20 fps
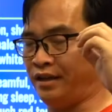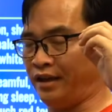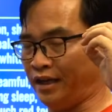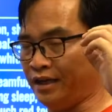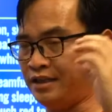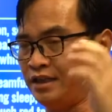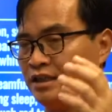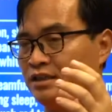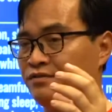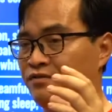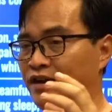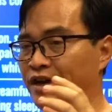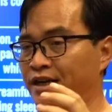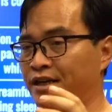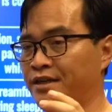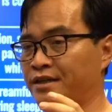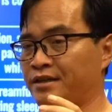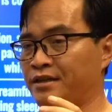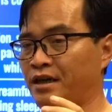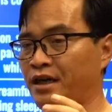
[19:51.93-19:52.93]
HS
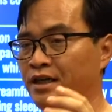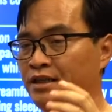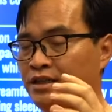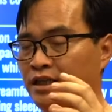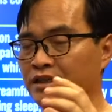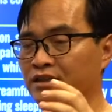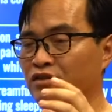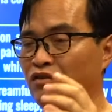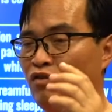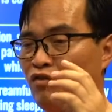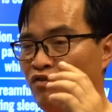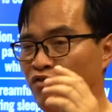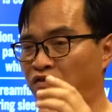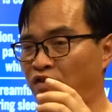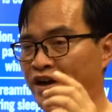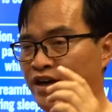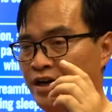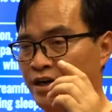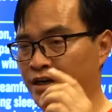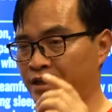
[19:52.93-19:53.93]

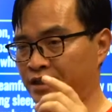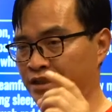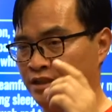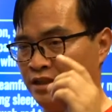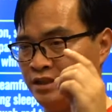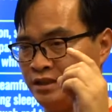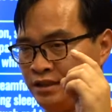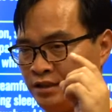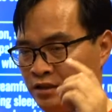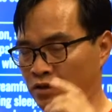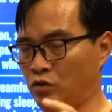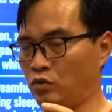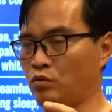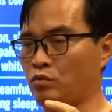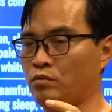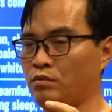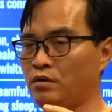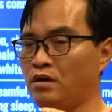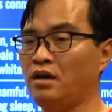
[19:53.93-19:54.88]
fire energy low.